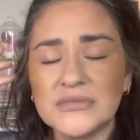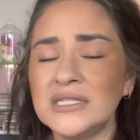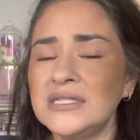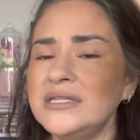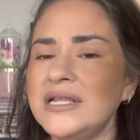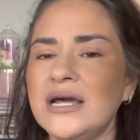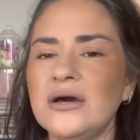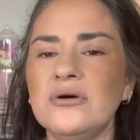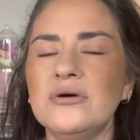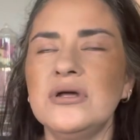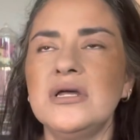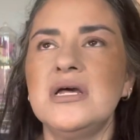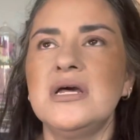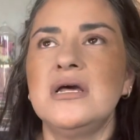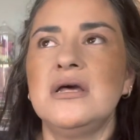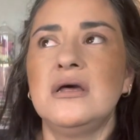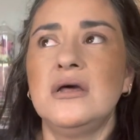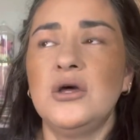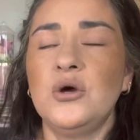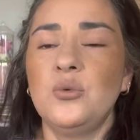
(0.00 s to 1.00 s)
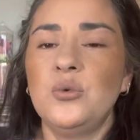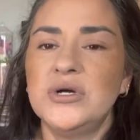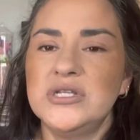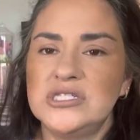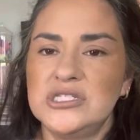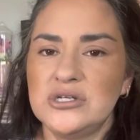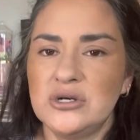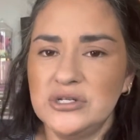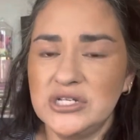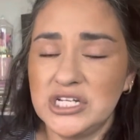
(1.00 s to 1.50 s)
Now, when
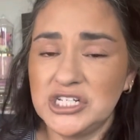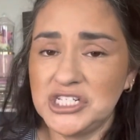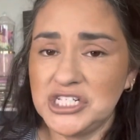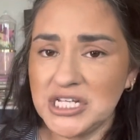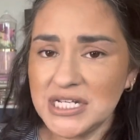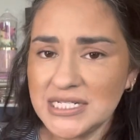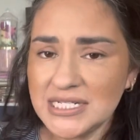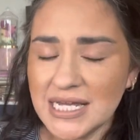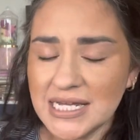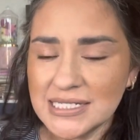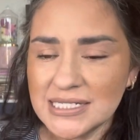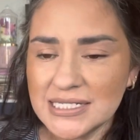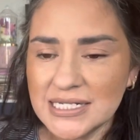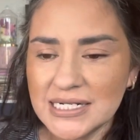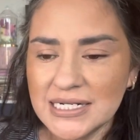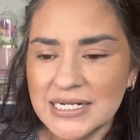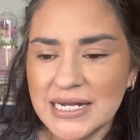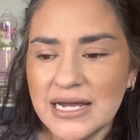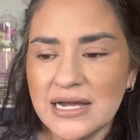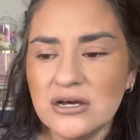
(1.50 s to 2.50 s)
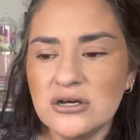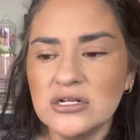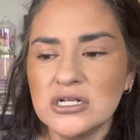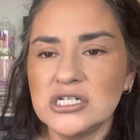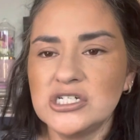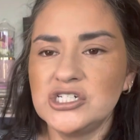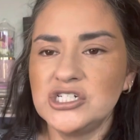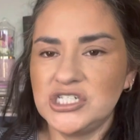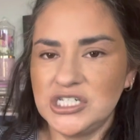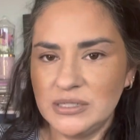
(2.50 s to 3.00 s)
Sonia G tested it out,
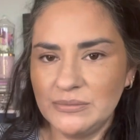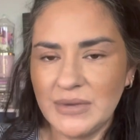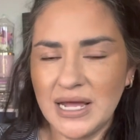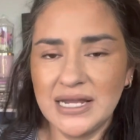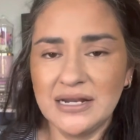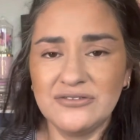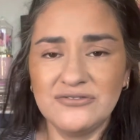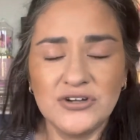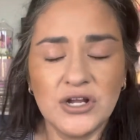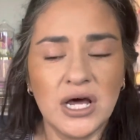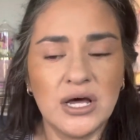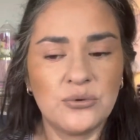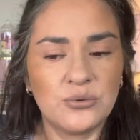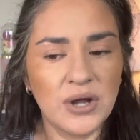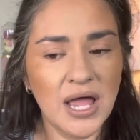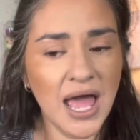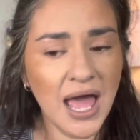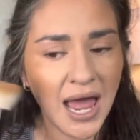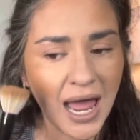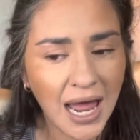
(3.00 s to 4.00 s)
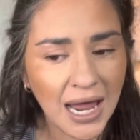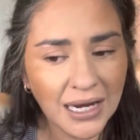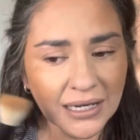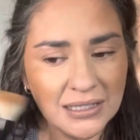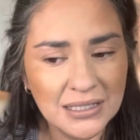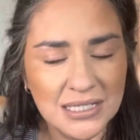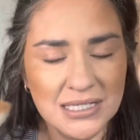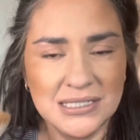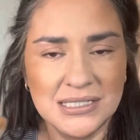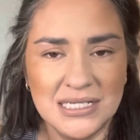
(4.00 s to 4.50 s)
she might have not
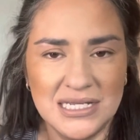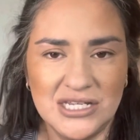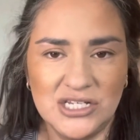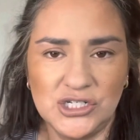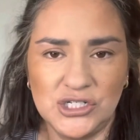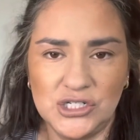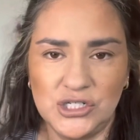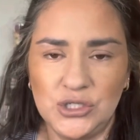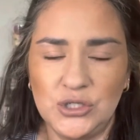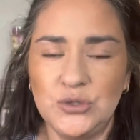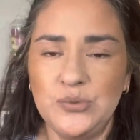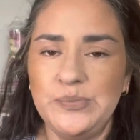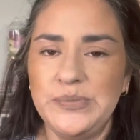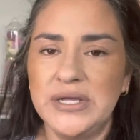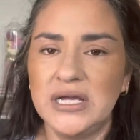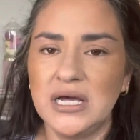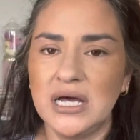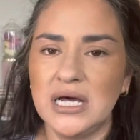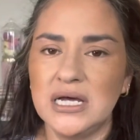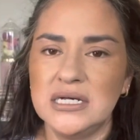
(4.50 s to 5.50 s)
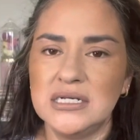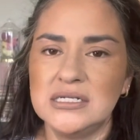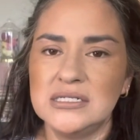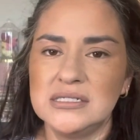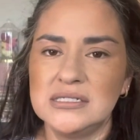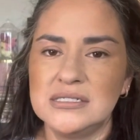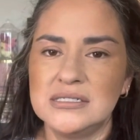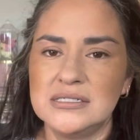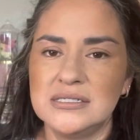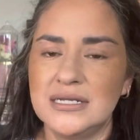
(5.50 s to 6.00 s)
had this issue
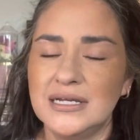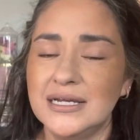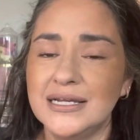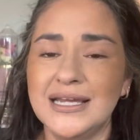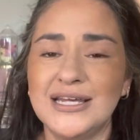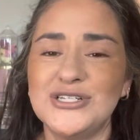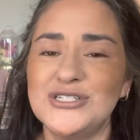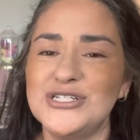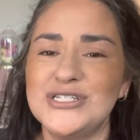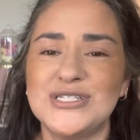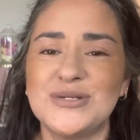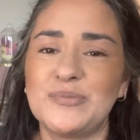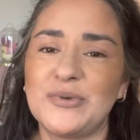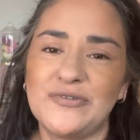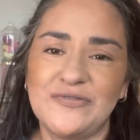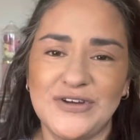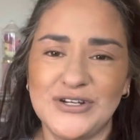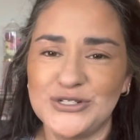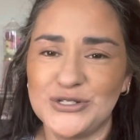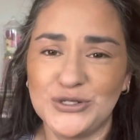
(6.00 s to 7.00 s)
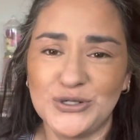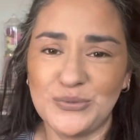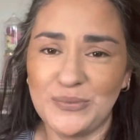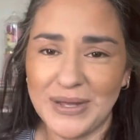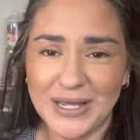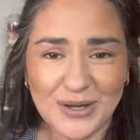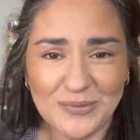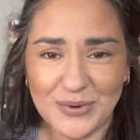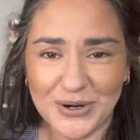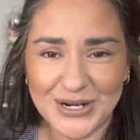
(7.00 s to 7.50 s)
because Again, she's a professional
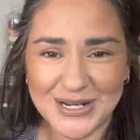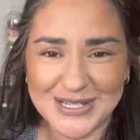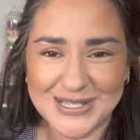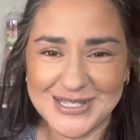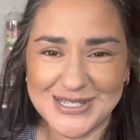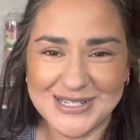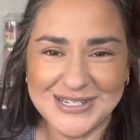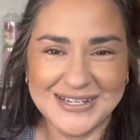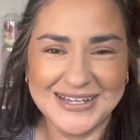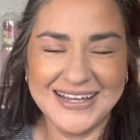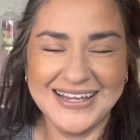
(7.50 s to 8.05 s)
makeup artist.